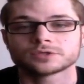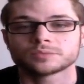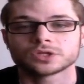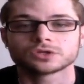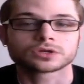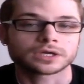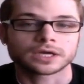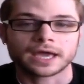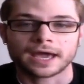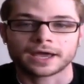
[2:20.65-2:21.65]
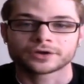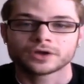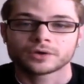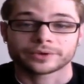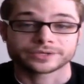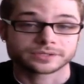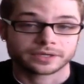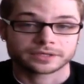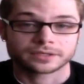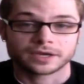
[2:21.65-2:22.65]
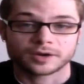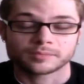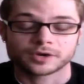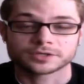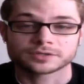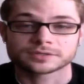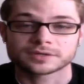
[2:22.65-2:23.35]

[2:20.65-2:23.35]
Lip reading: to be looking at while selecting hairbrushes,